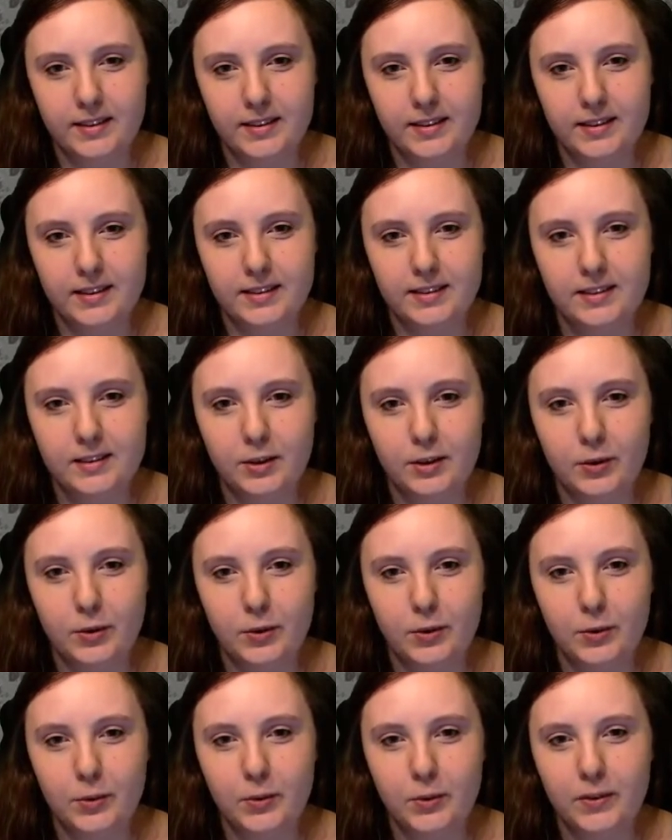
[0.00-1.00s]

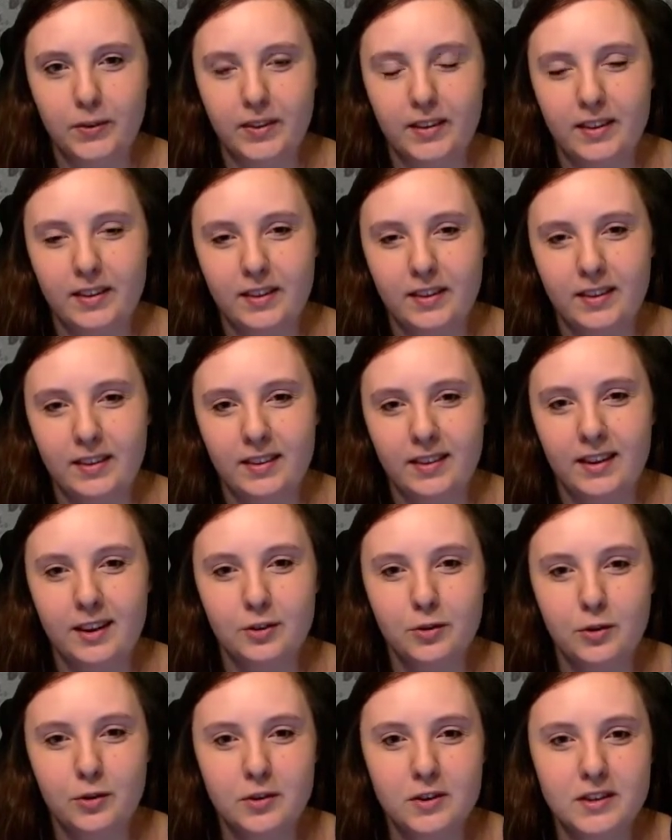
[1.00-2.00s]
So they,
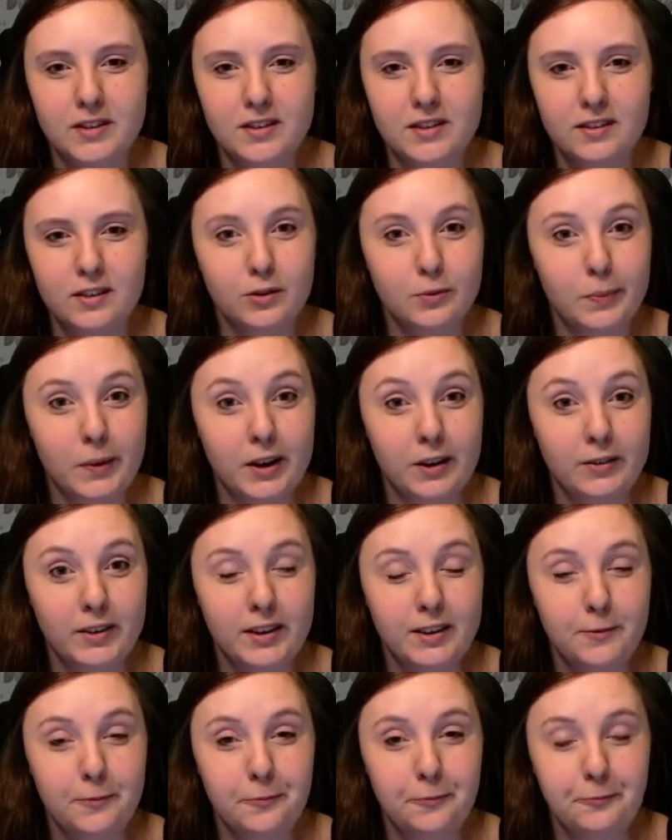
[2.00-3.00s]
of course, got
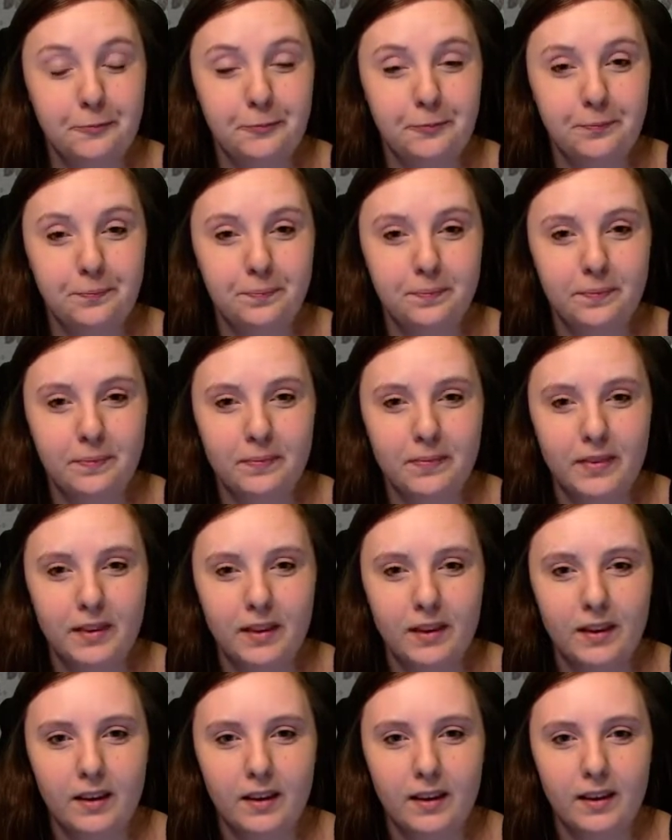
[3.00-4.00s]
married,
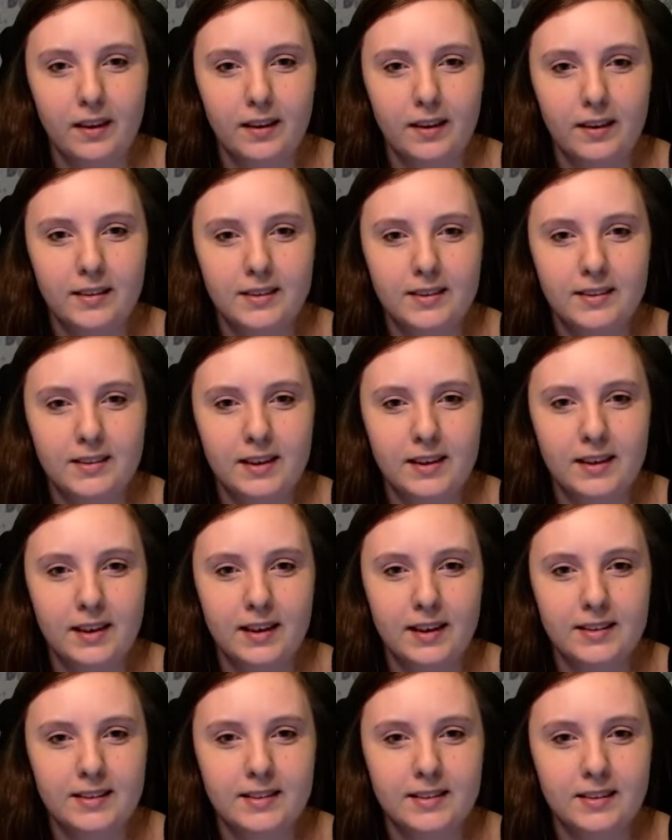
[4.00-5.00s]
seeing
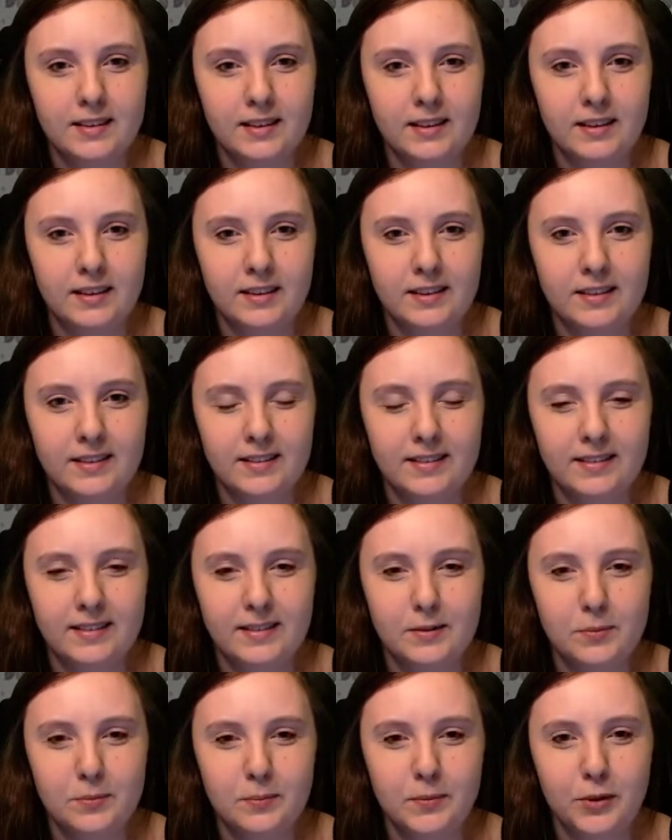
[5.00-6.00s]
as
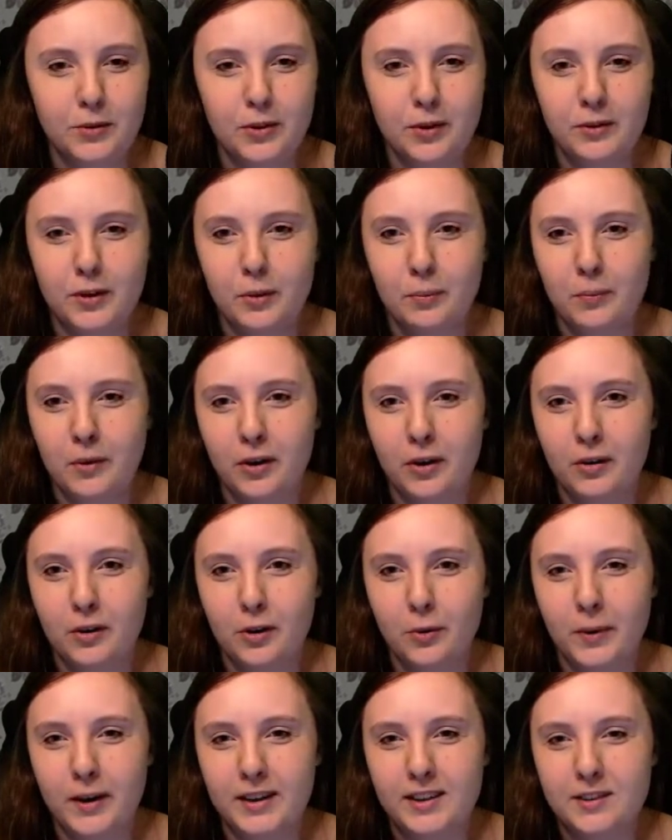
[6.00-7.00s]
both of them are
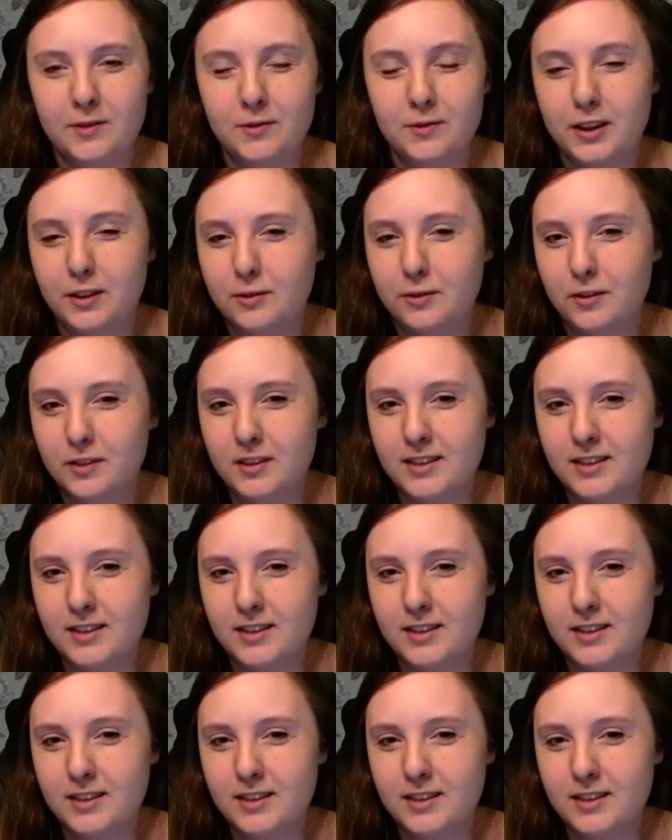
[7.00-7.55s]
quite faithful